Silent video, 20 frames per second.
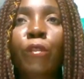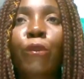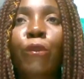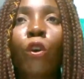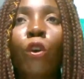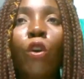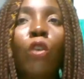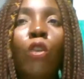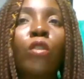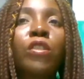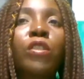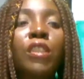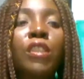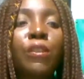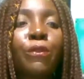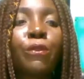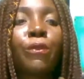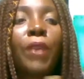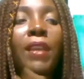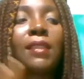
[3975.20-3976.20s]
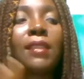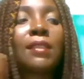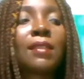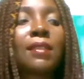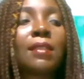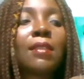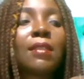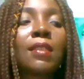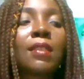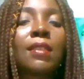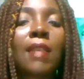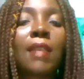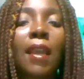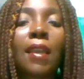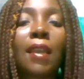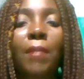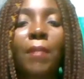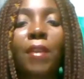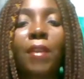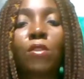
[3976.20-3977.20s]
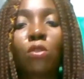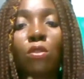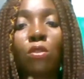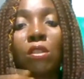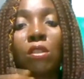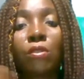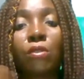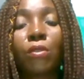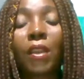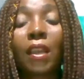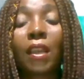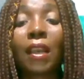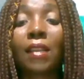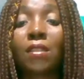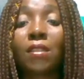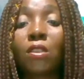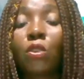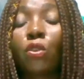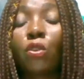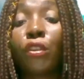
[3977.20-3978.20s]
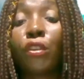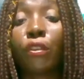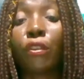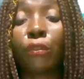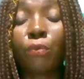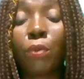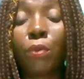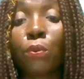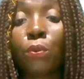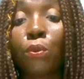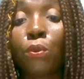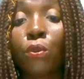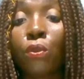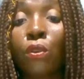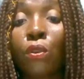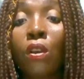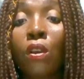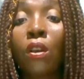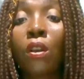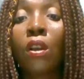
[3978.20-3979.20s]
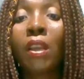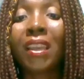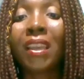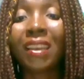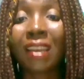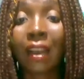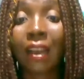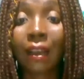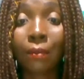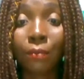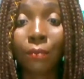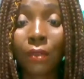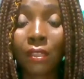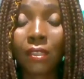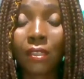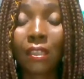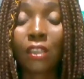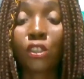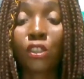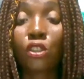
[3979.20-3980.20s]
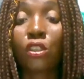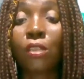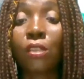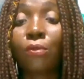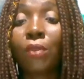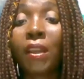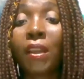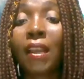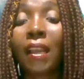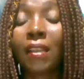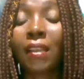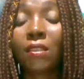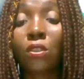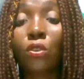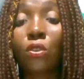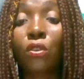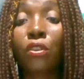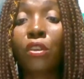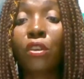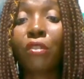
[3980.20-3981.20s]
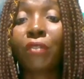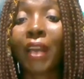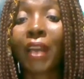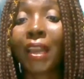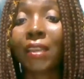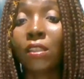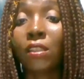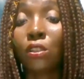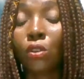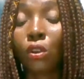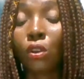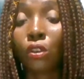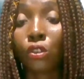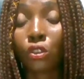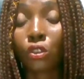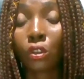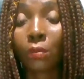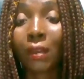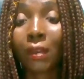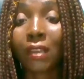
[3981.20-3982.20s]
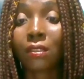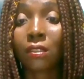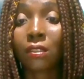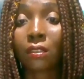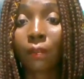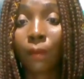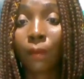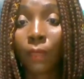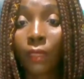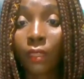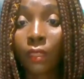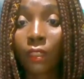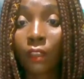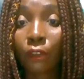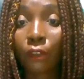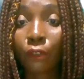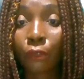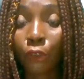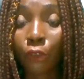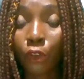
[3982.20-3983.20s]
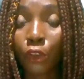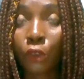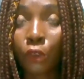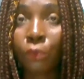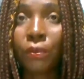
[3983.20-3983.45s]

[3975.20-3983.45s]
for different segments or different category of people in our business, different category of ideal customers for your